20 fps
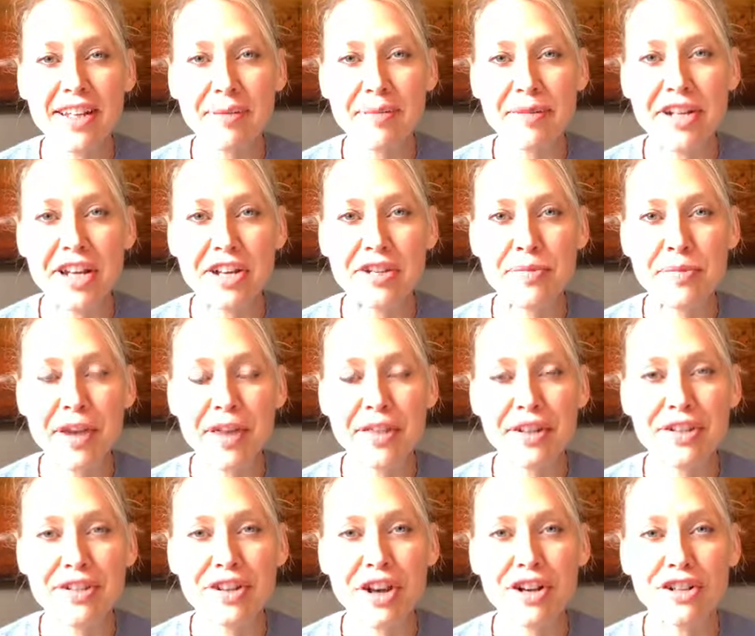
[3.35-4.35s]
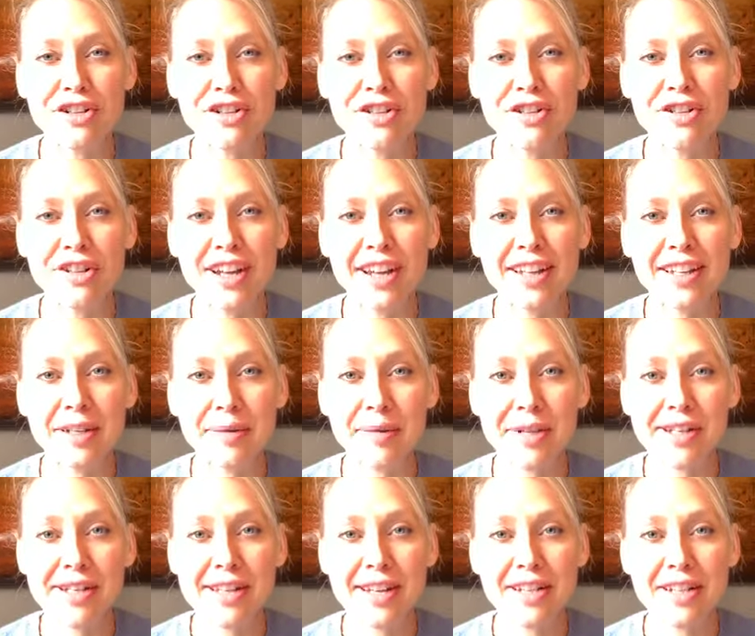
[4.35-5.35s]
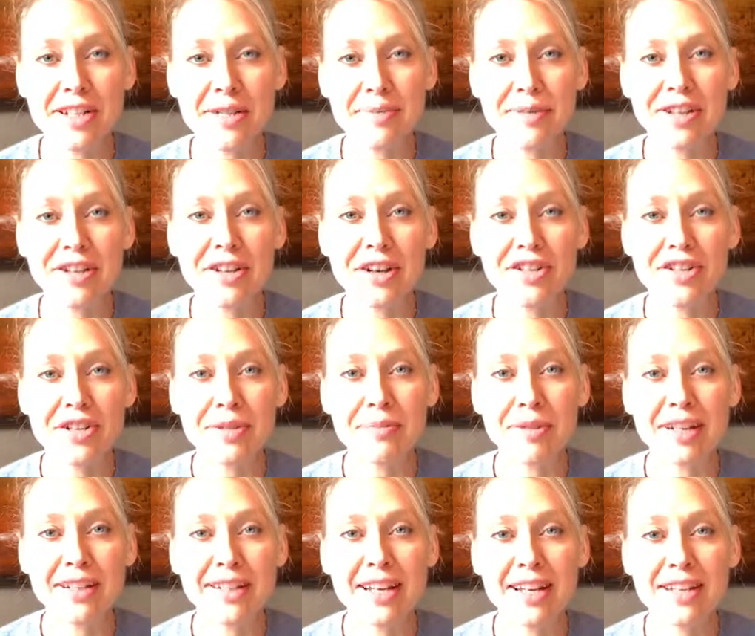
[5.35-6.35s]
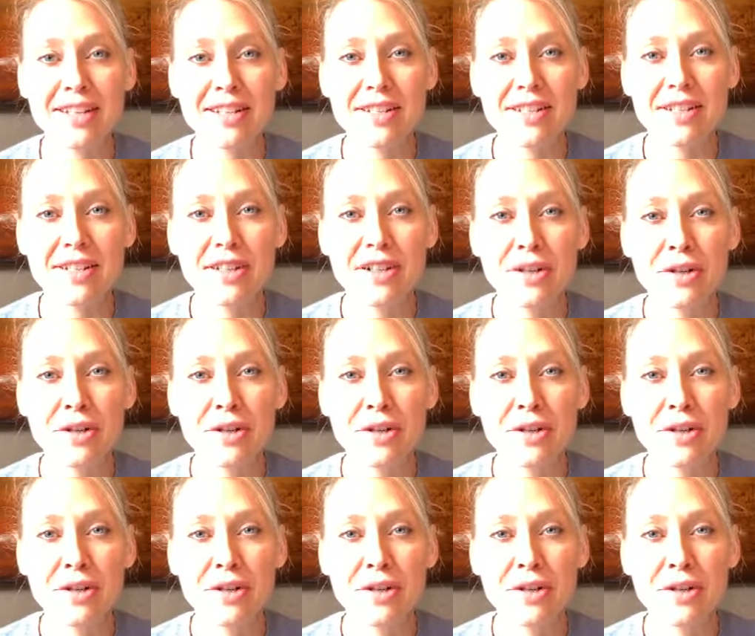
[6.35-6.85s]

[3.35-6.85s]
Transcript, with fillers: I'm a naturopathic doctor and I'm excited to be launching my next